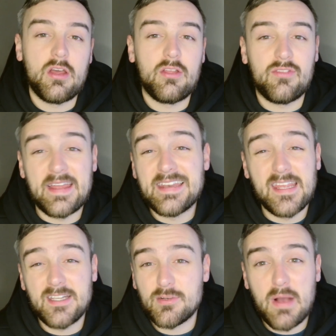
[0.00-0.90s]
they
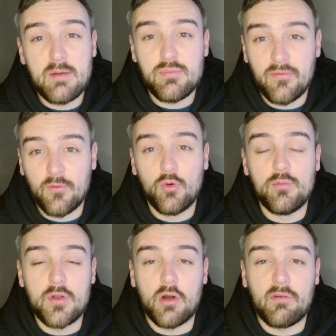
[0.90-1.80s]
need to
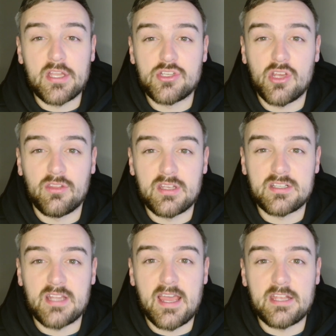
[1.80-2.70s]
outperform Norwich at this
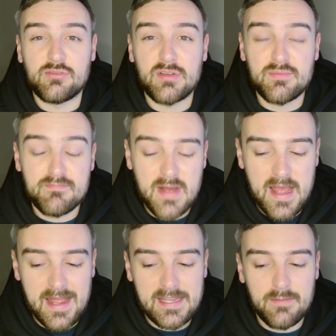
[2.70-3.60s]
stage, which
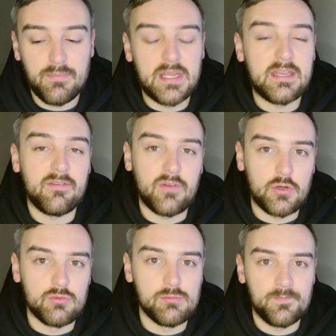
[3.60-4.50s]
may be
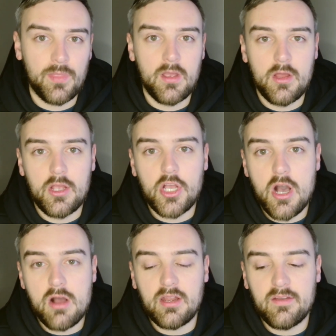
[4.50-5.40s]
difficult.
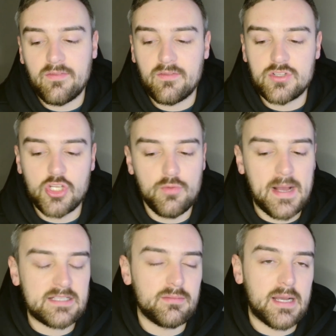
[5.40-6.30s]
Cardiff, 2
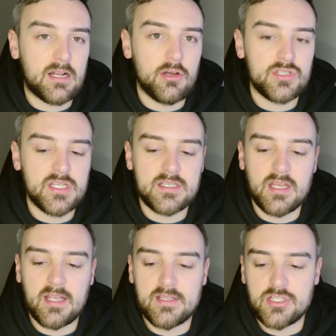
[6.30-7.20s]
back-to-back losses
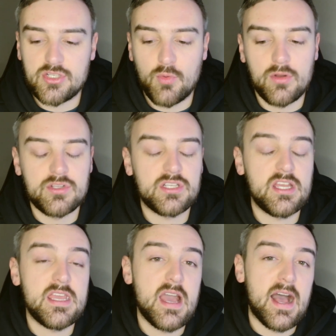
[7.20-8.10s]
against
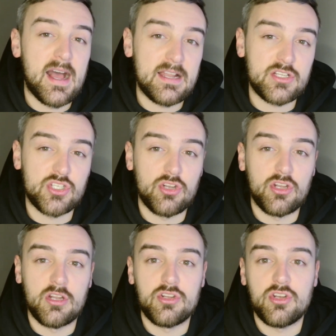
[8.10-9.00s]
Swansea and
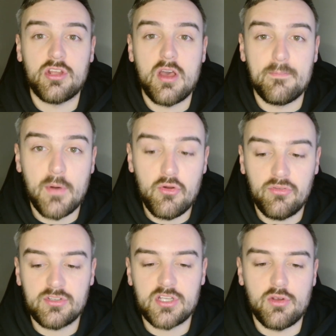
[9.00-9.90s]
Sunderland,
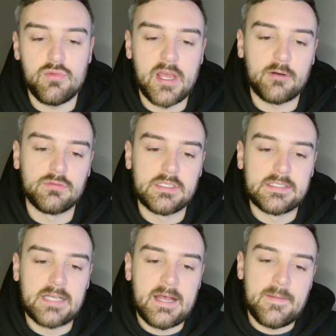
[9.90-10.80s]
both 2-0.
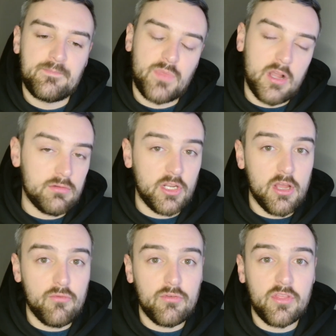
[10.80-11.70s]
I'm going to
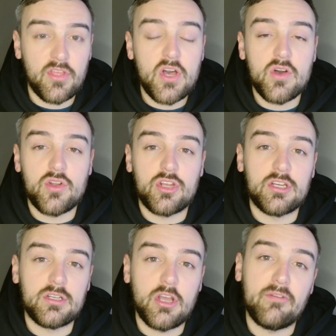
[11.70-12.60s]
go for a third.
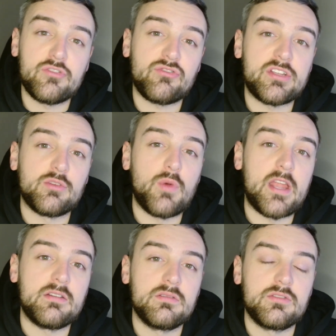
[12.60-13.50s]
Coventry to
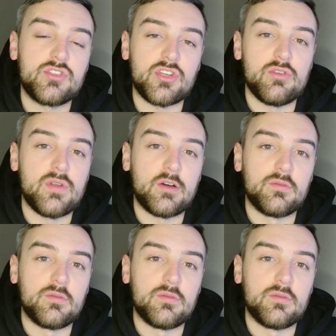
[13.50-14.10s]
win, 2-0.